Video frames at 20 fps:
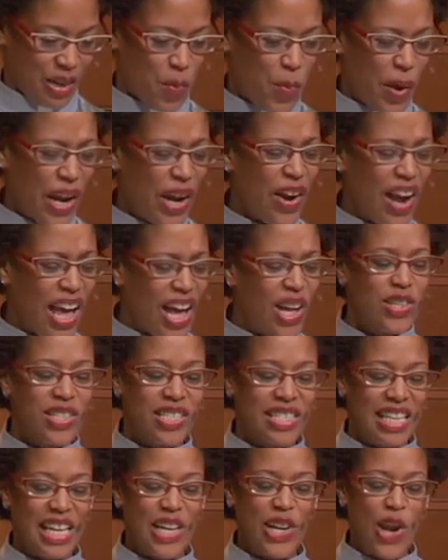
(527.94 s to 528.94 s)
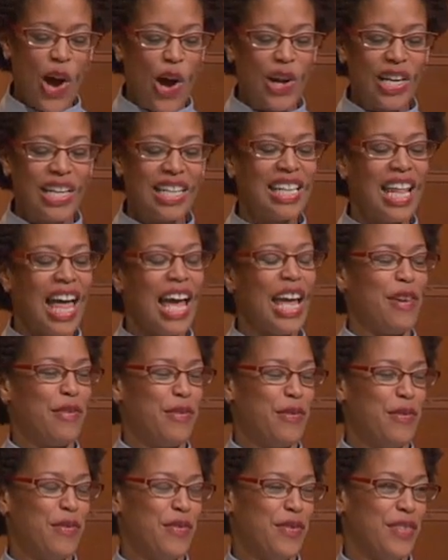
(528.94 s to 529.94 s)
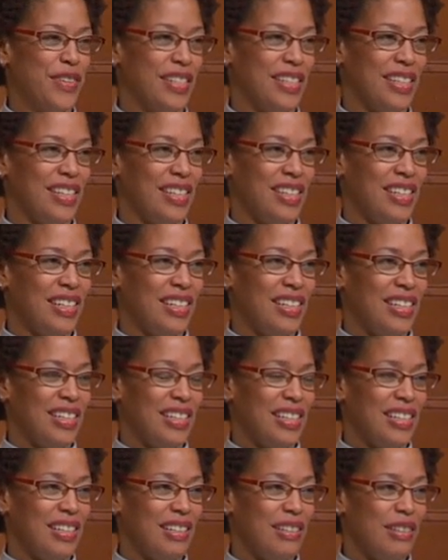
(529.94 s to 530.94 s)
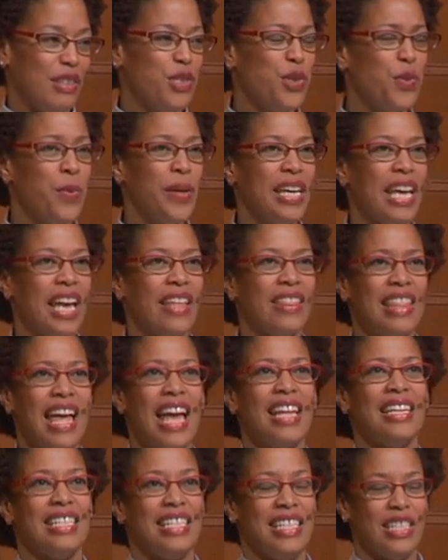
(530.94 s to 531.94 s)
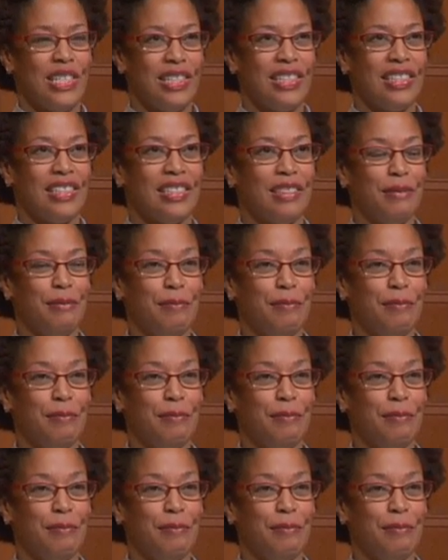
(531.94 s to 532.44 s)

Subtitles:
Where else in our life do we get that deal?